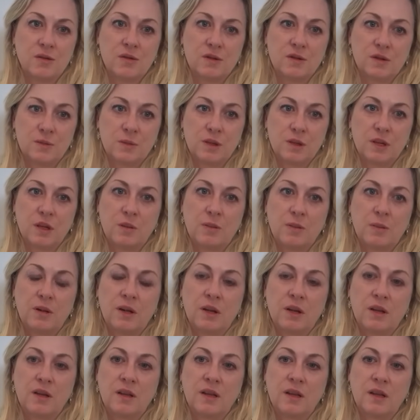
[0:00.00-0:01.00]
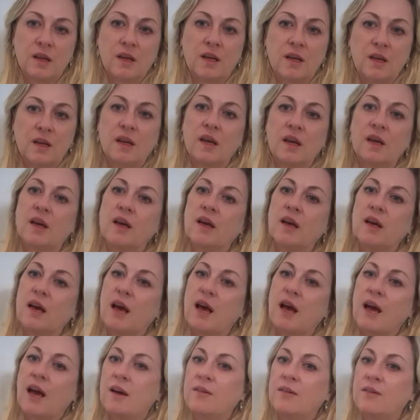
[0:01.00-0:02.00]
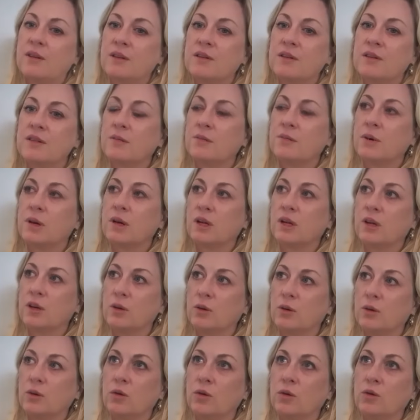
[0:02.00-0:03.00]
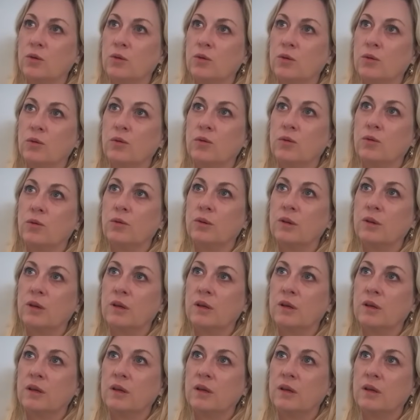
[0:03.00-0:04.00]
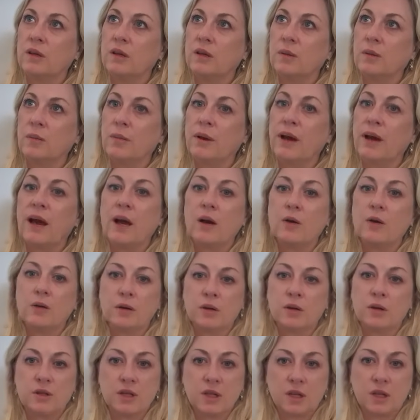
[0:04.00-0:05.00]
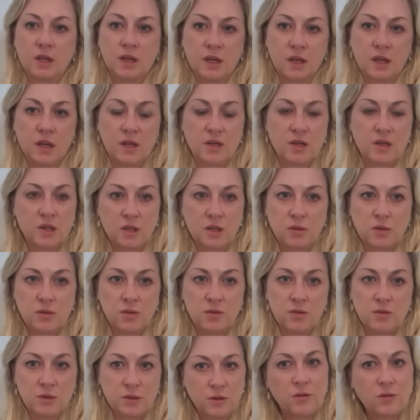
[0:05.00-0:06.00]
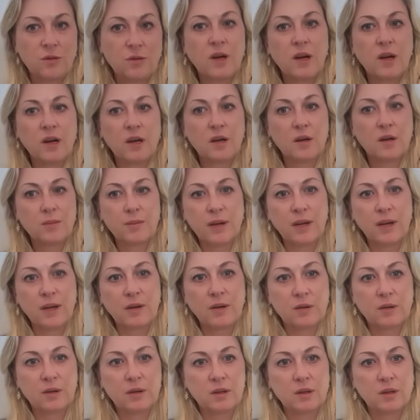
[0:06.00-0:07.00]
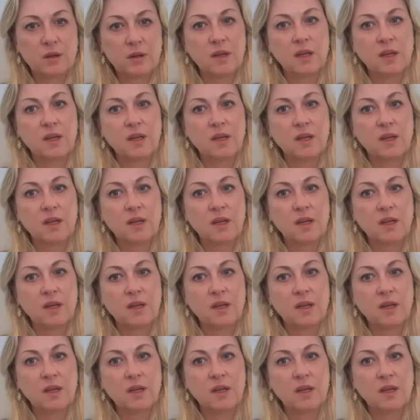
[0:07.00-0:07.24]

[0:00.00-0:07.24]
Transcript: speak. But I think having somebody who you empower to connect you to a higher power